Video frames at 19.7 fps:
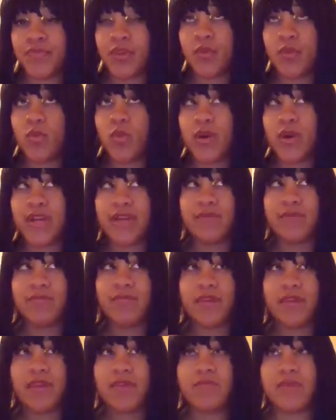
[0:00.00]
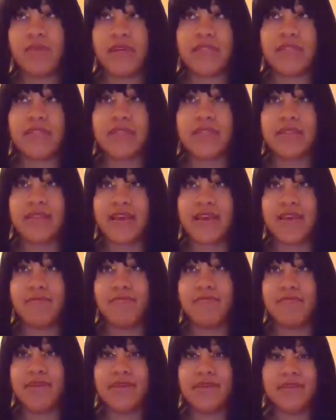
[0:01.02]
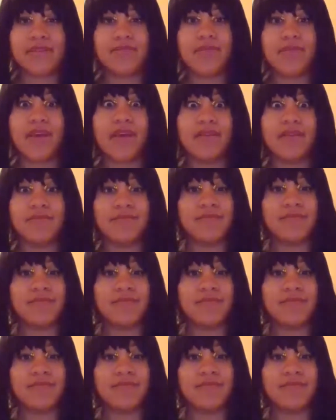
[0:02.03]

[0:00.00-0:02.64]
What it really was that they missed me.